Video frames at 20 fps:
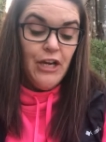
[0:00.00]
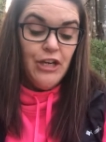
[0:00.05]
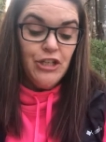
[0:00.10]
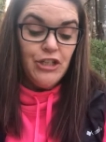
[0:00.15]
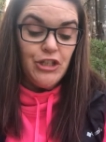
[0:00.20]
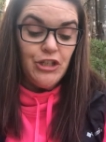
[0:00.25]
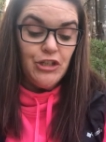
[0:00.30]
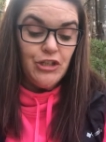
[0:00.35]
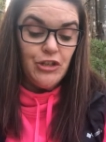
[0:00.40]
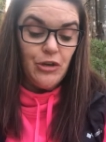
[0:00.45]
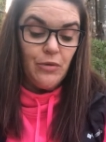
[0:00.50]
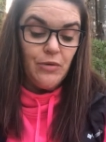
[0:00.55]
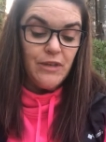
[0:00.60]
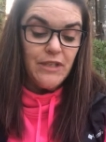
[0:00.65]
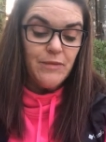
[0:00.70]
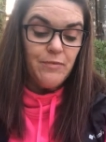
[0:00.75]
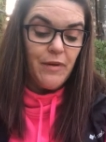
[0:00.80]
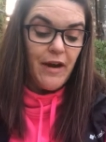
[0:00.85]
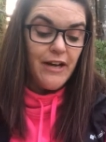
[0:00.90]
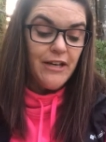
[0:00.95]
She shone
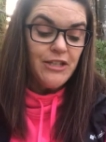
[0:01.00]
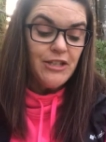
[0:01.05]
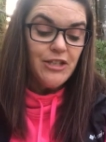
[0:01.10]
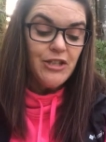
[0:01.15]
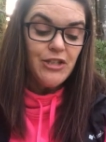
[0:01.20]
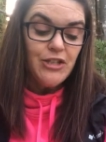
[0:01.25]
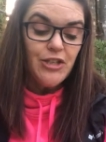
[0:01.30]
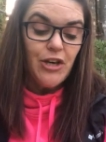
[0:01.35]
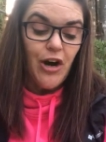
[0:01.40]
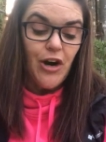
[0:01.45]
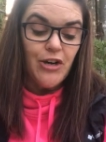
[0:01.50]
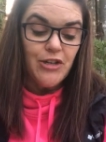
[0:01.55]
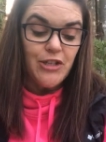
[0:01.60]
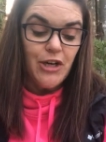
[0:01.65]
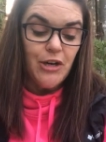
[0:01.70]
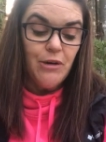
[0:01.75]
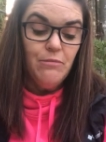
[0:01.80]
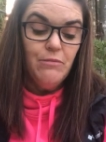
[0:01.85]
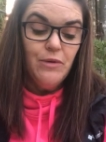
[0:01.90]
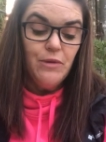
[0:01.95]
as bright as the stars
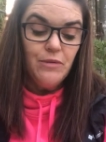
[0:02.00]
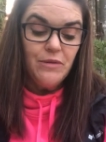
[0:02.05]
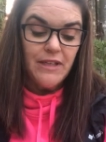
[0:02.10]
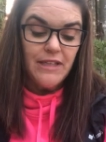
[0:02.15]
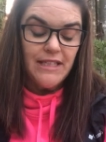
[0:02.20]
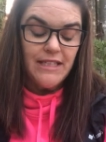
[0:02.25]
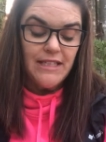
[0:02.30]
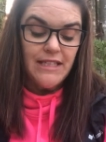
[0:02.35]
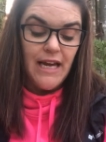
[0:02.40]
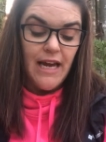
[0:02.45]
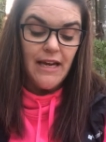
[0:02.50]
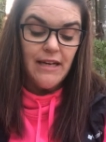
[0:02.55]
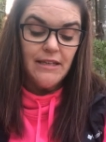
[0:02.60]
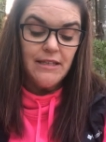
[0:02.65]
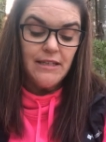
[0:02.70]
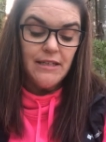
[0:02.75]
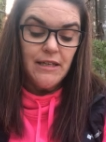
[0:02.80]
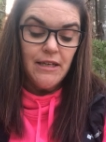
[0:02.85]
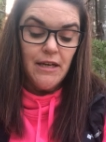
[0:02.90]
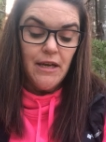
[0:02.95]
on a moonless
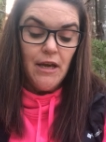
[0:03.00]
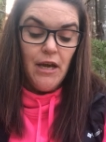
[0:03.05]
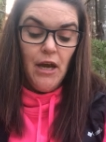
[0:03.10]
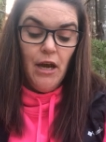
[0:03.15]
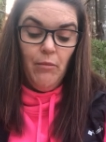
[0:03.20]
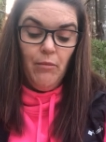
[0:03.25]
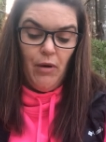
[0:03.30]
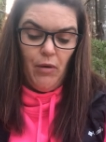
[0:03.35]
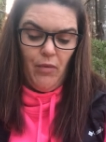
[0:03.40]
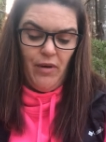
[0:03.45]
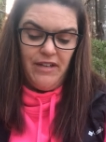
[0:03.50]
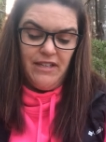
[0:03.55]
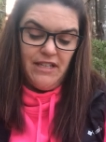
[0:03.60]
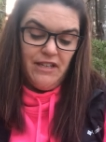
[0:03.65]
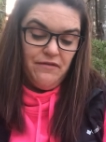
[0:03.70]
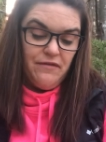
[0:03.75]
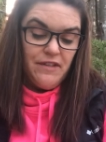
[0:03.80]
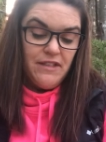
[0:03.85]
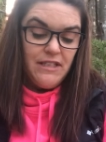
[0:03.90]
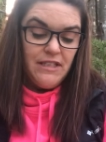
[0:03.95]
night. But what
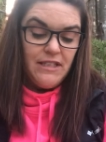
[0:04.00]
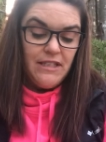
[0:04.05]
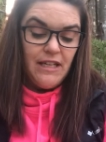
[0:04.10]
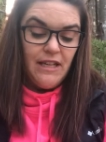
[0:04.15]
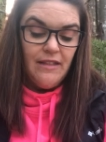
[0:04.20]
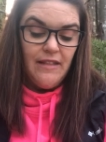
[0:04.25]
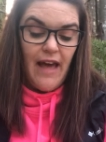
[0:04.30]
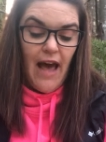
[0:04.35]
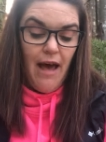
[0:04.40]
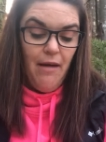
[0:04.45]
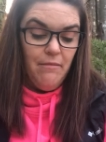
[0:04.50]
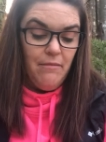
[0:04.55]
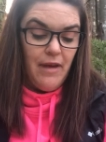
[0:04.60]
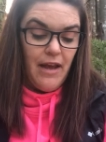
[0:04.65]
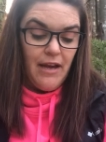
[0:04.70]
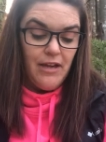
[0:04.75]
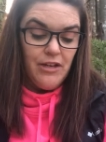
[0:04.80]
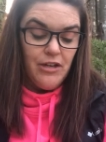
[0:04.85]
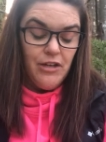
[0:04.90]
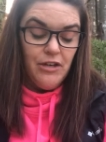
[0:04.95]
difference did that
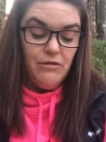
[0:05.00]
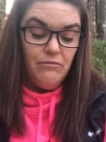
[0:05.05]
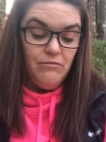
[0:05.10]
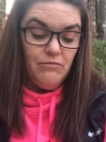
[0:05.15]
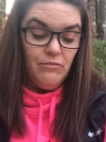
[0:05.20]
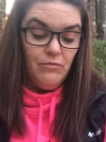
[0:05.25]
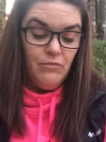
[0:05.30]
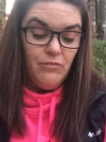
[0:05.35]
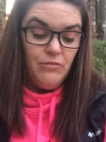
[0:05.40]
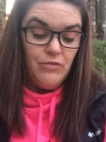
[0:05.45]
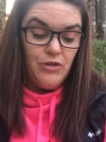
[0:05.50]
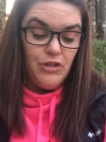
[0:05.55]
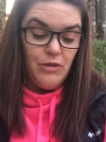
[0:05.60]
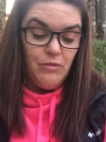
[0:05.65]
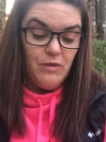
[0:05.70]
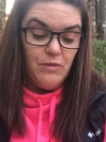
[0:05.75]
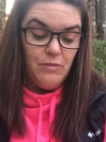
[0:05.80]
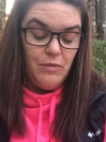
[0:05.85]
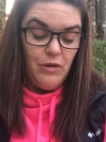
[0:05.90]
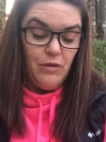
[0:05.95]
make? She
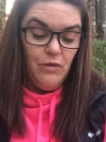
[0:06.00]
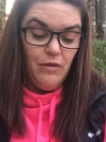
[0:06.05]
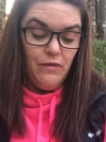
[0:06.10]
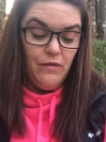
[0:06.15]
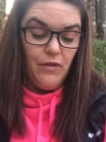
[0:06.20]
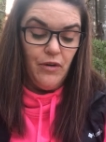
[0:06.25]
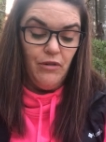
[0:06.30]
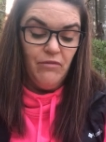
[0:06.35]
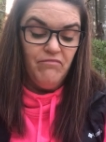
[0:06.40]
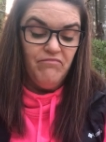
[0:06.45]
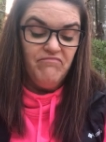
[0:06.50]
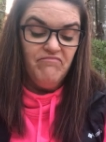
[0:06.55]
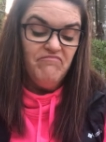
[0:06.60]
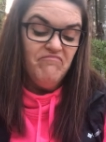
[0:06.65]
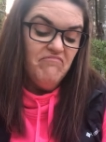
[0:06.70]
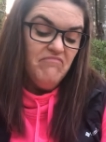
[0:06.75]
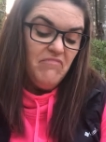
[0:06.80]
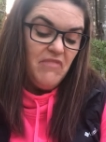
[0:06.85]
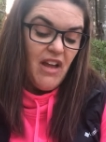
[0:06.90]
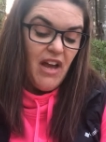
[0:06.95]
was beautiful.
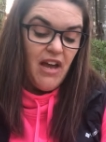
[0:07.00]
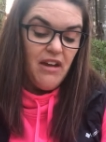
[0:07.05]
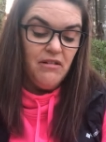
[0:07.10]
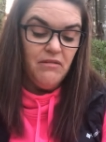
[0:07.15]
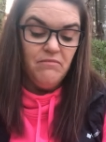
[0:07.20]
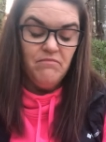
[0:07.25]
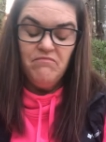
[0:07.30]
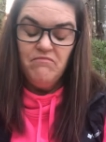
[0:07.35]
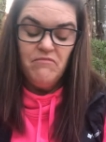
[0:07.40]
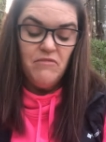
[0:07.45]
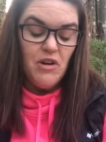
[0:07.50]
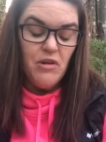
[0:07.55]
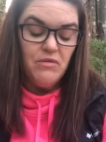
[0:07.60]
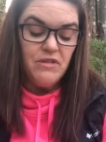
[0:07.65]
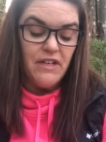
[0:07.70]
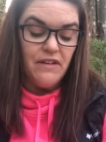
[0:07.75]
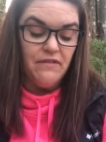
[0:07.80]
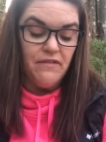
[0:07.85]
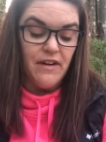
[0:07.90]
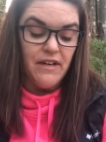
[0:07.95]
None. No
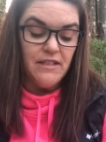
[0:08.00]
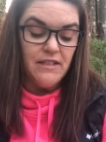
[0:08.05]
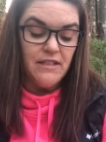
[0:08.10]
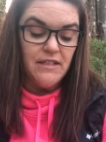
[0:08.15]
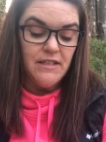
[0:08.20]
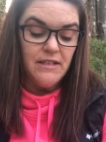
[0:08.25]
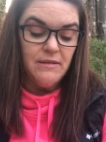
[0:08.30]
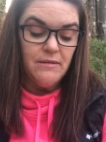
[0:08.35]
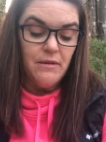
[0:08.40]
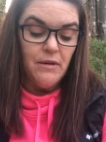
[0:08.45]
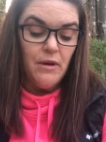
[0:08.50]
difference.